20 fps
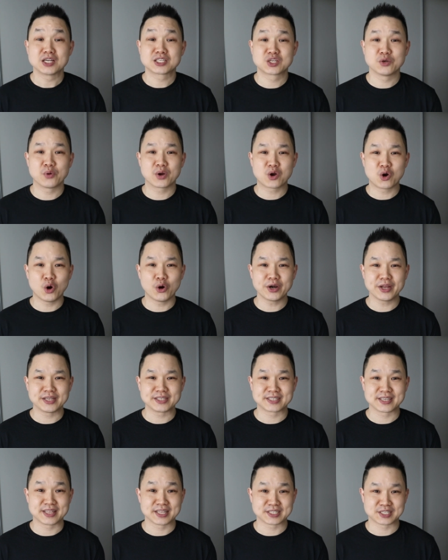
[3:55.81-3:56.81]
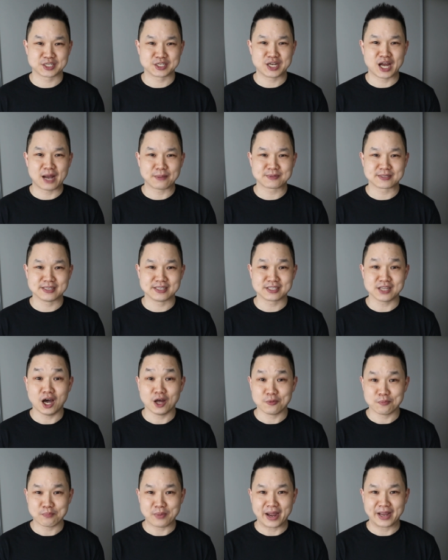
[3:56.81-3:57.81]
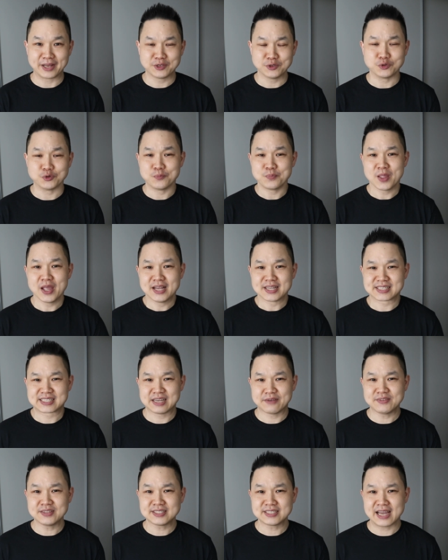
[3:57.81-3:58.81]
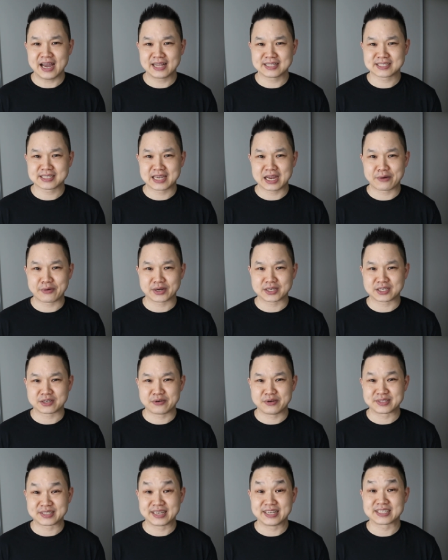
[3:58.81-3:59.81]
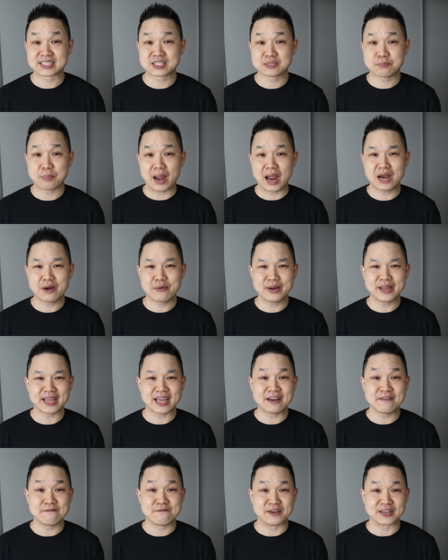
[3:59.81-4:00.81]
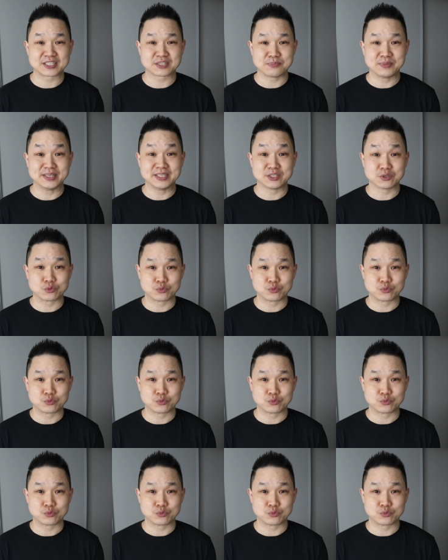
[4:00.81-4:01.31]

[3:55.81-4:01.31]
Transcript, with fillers: So according to the synopsis on Baidu, Seven Tan's character is an aspiring investment